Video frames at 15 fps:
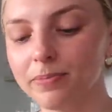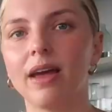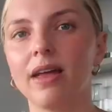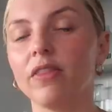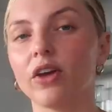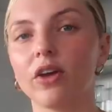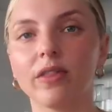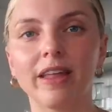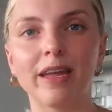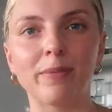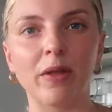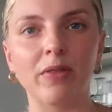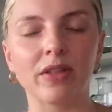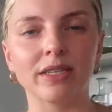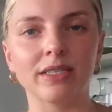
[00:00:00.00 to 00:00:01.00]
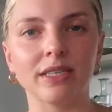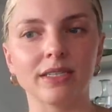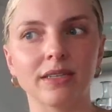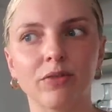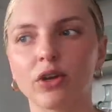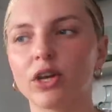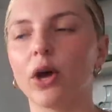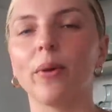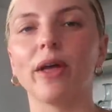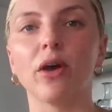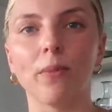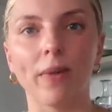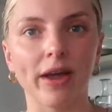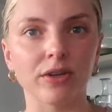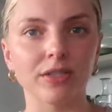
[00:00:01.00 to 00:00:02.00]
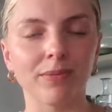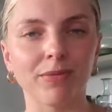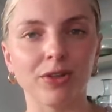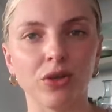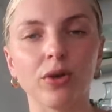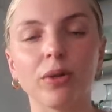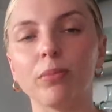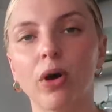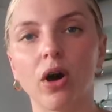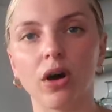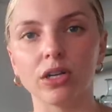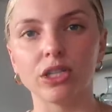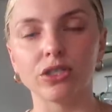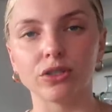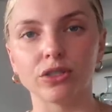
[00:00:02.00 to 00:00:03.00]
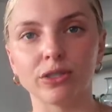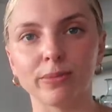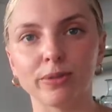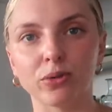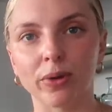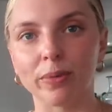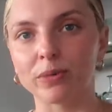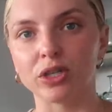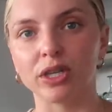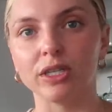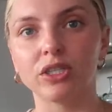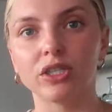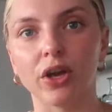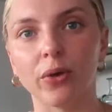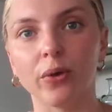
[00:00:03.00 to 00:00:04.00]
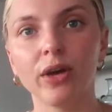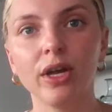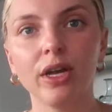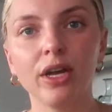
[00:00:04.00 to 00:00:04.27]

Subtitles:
And the good thing about this is if you're going away or something, you can pause your subscription, so